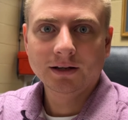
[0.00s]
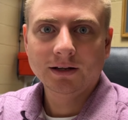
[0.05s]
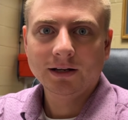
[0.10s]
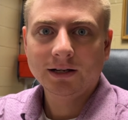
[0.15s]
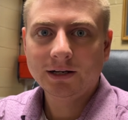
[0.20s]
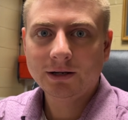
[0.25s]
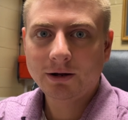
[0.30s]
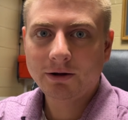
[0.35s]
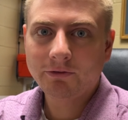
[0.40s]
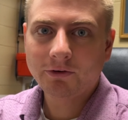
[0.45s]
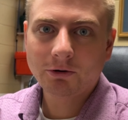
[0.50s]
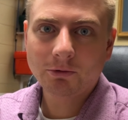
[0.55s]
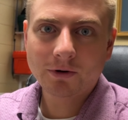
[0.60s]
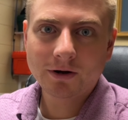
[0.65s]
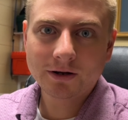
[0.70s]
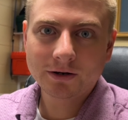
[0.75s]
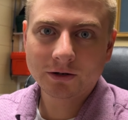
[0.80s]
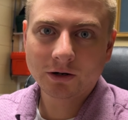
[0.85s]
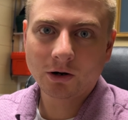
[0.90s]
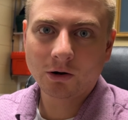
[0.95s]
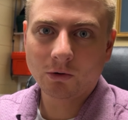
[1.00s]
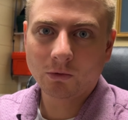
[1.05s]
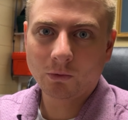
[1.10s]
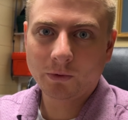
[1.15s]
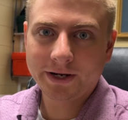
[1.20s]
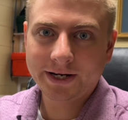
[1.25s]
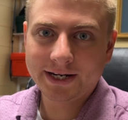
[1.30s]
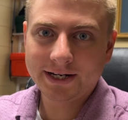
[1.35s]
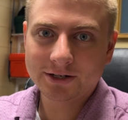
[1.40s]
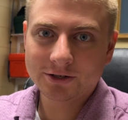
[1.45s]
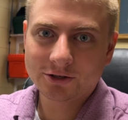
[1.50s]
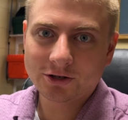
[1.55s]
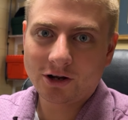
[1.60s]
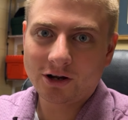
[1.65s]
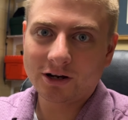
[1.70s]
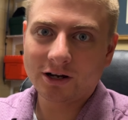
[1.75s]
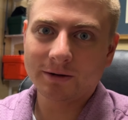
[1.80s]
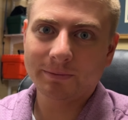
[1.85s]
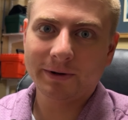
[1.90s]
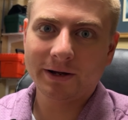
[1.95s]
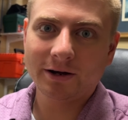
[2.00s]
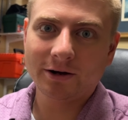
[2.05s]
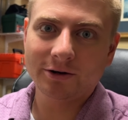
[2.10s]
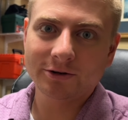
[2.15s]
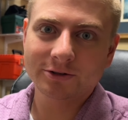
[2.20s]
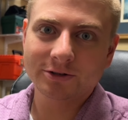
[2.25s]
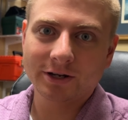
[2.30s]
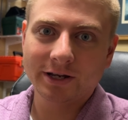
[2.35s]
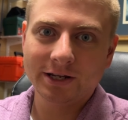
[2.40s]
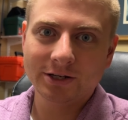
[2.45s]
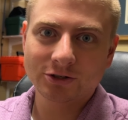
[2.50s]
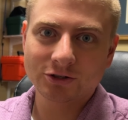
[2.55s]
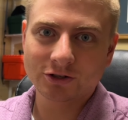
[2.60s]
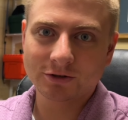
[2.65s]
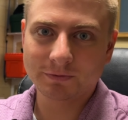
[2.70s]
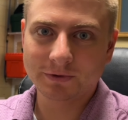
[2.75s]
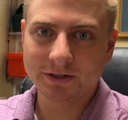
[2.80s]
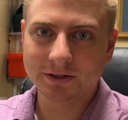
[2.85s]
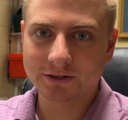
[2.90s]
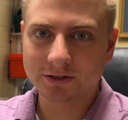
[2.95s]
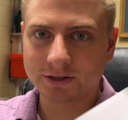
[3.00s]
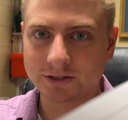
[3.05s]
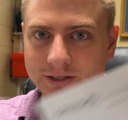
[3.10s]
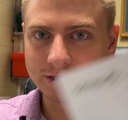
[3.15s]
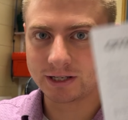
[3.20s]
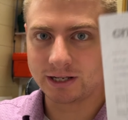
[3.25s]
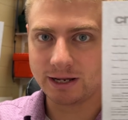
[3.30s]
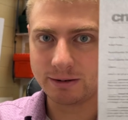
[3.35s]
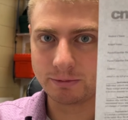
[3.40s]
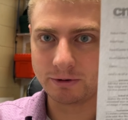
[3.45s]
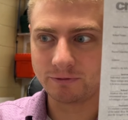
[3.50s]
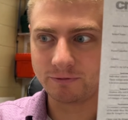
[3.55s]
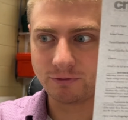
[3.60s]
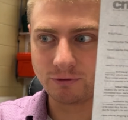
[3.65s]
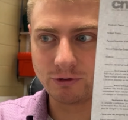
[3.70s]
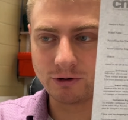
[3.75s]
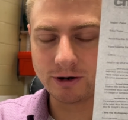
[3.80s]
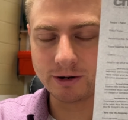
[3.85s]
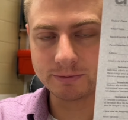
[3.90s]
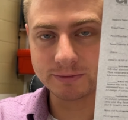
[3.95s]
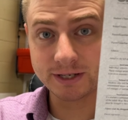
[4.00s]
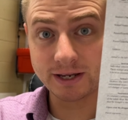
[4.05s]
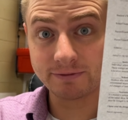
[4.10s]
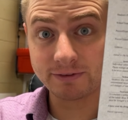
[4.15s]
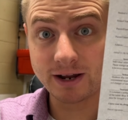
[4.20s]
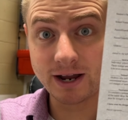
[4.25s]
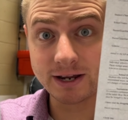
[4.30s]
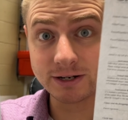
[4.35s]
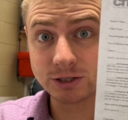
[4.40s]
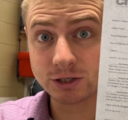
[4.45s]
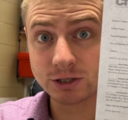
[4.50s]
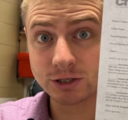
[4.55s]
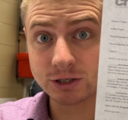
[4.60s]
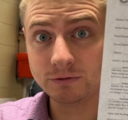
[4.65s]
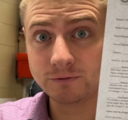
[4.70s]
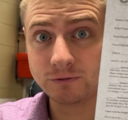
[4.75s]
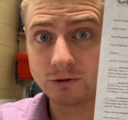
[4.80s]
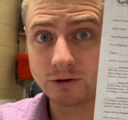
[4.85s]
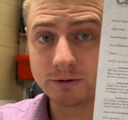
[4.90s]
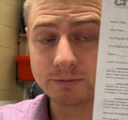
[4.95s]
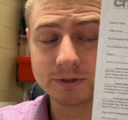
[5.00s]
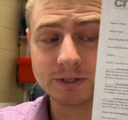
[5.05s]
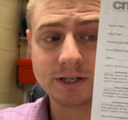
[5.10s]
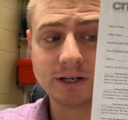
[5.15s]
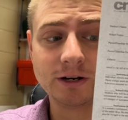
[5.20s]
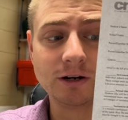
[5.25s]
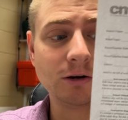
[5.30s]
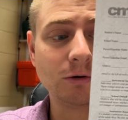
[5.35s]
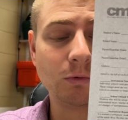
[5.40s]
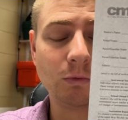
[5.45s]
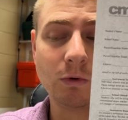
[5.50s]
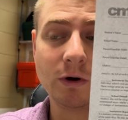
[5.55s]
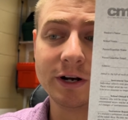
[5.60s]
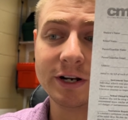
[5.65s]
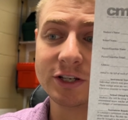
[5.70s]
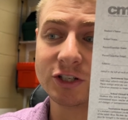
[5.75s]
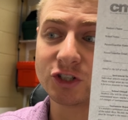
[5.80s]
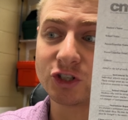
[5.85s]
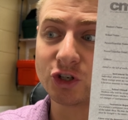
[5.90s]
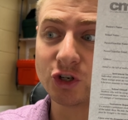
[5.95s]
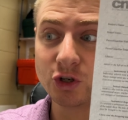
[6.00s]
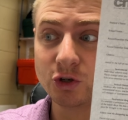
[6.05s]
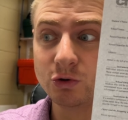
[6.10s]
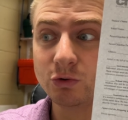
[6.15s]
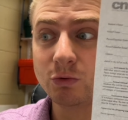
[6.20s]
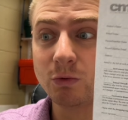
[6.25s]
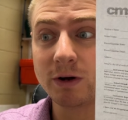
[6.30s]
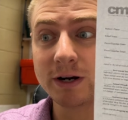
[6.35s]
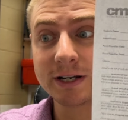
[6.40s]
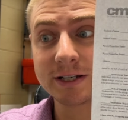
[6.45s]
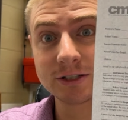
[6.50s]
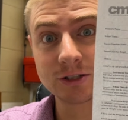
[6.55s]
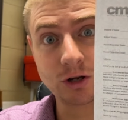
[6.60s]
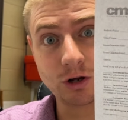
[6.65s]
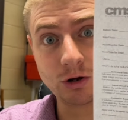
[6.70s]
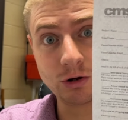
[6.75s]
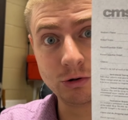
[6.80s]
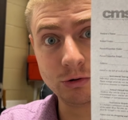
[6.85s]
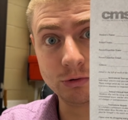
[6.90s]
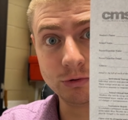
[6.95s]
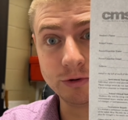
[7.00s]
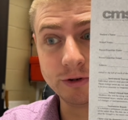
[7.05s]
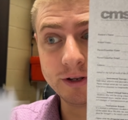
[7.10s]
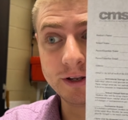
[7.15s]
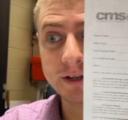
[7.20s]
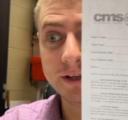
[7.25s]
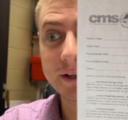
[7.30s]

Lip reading: Hello everyone, we need to talk about instrument disclaimer forms. I've got two forms here, one is new, one is old.